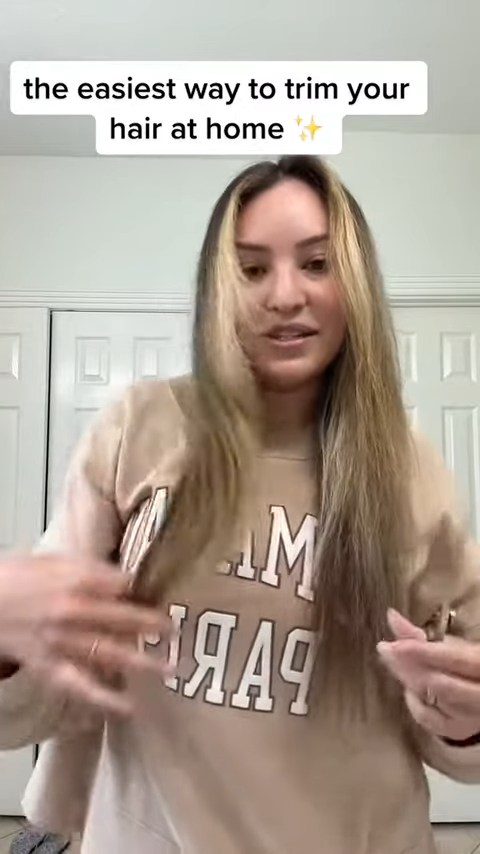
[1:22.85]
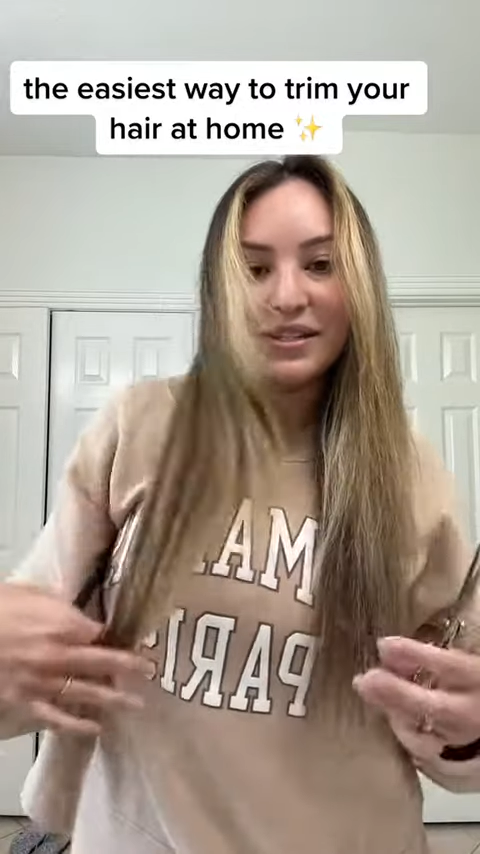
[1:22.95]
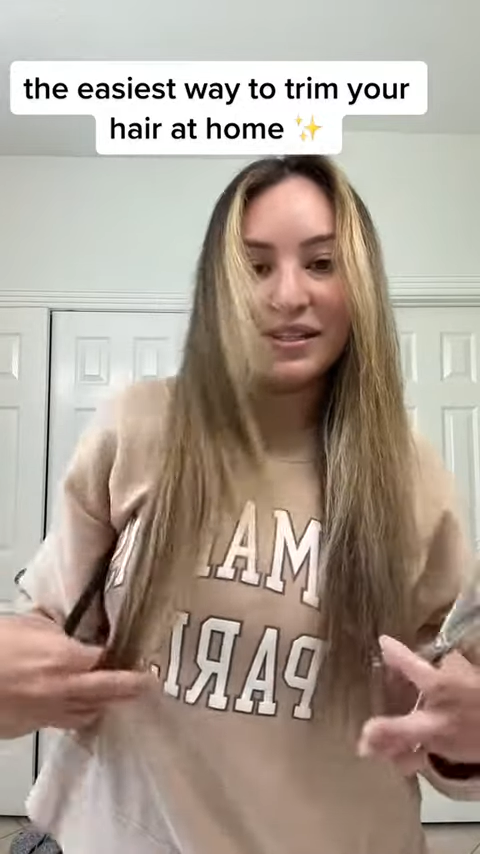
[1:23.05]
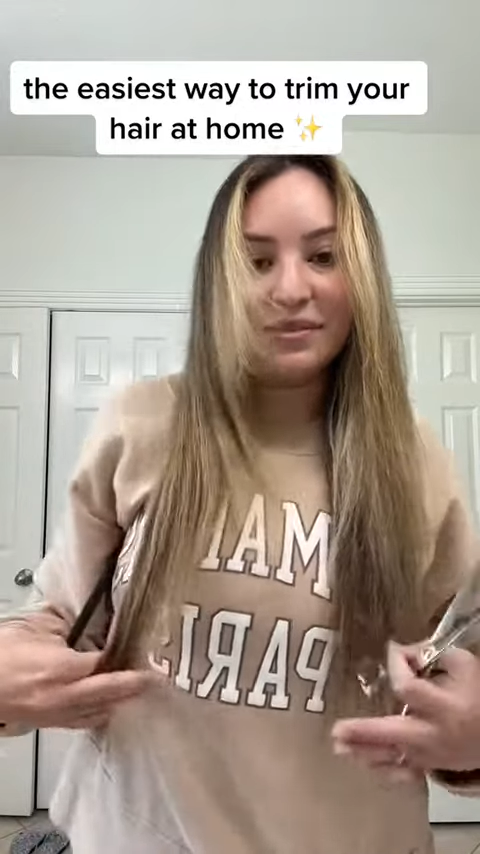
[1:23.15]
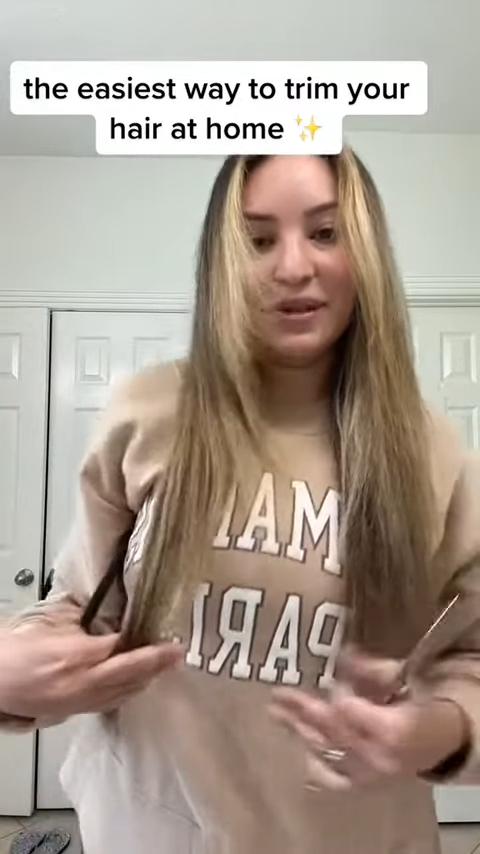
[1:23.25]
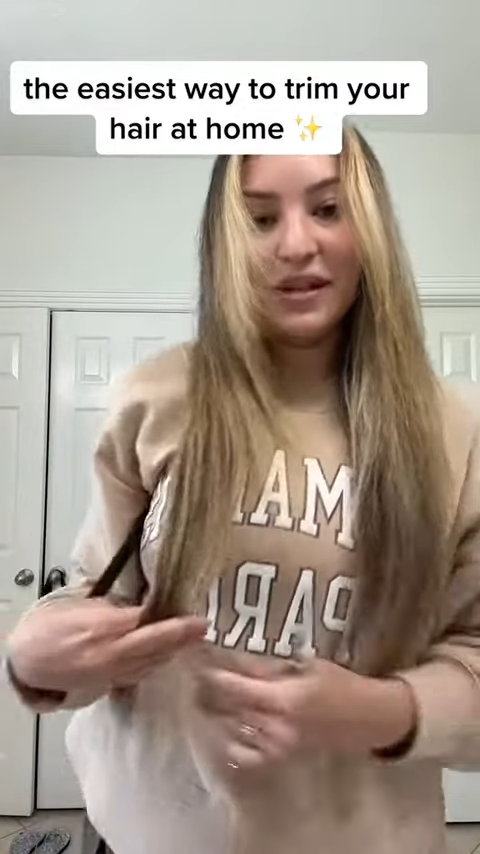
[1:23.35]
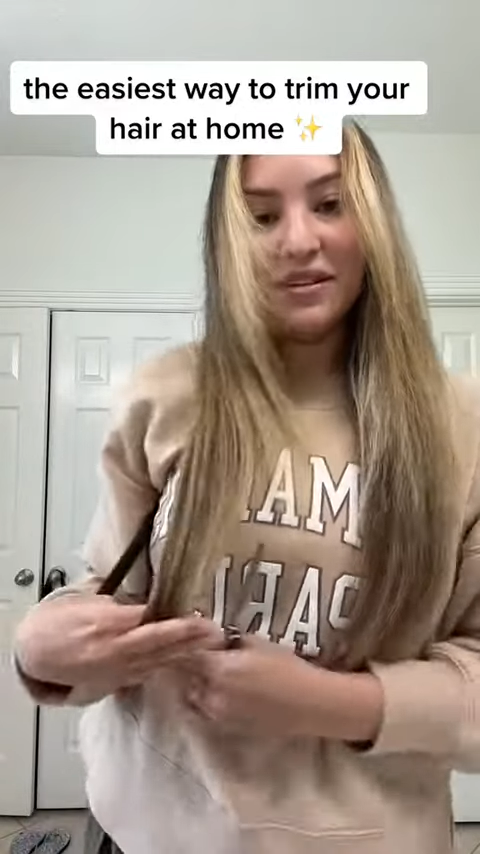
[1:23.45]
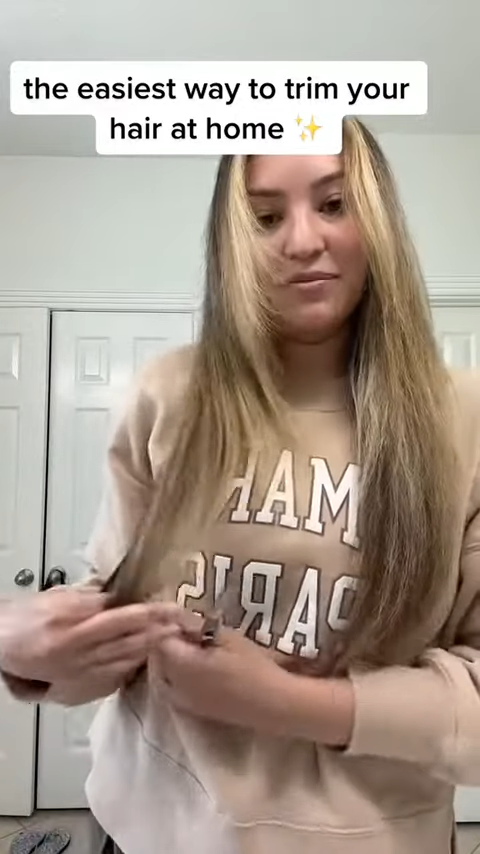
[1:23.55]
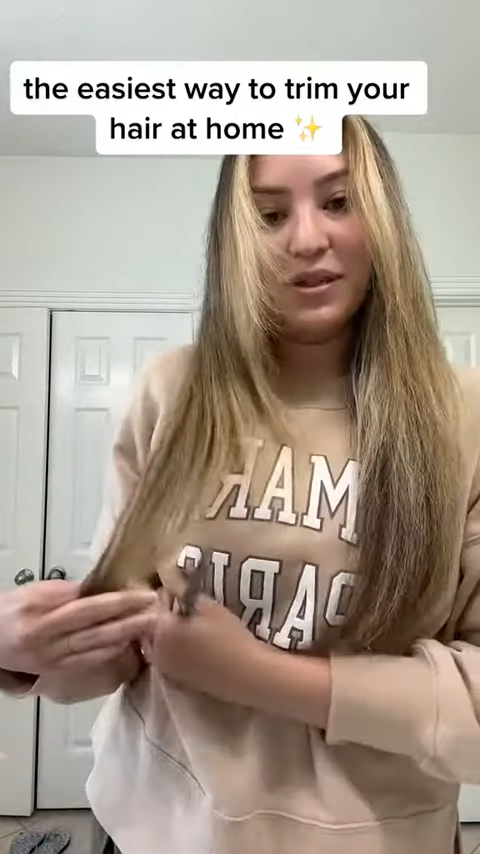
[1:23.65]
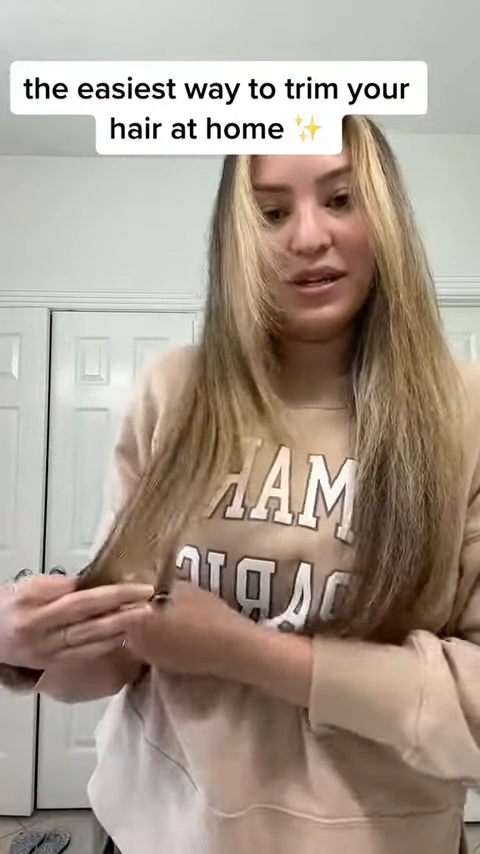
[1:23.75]
it's gonna be kind
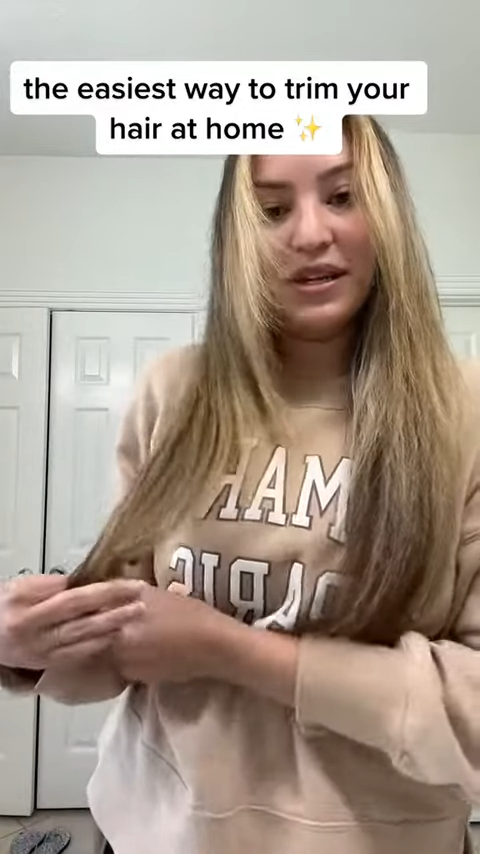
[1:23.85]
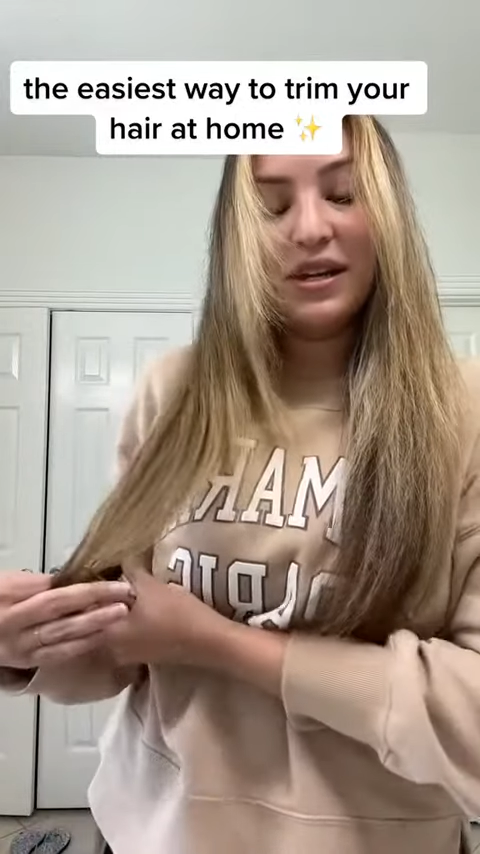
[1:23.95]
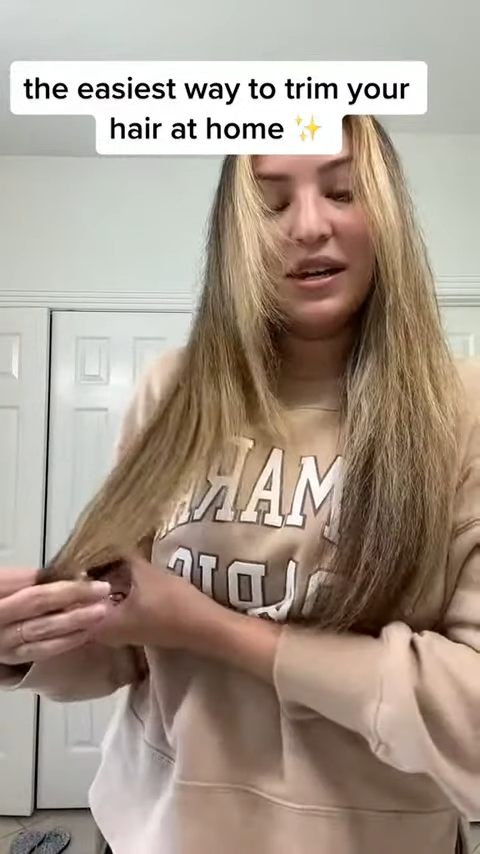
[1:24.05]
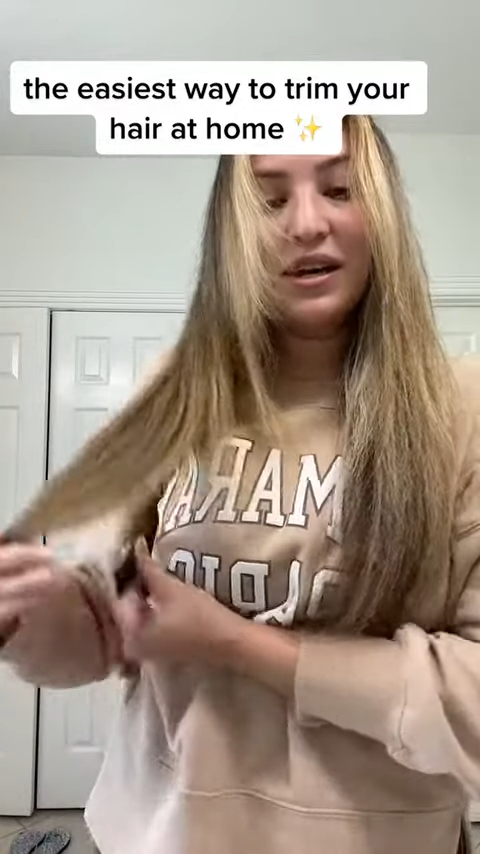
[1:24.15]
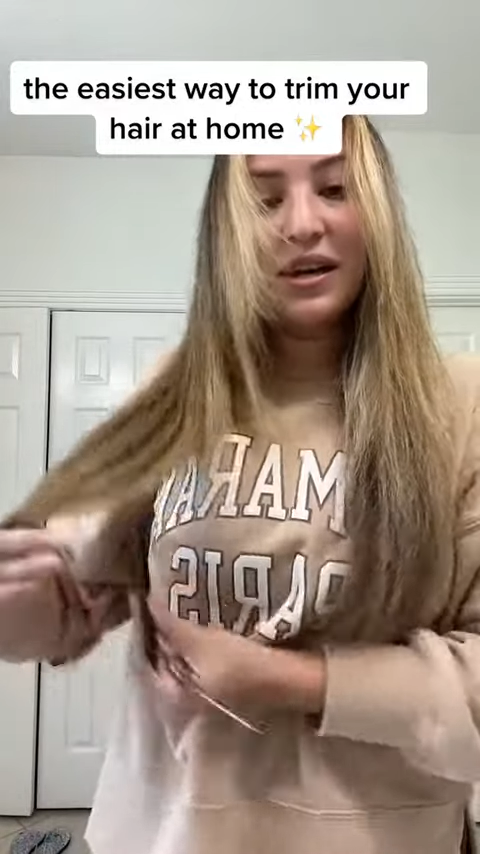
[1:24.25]
of blended. And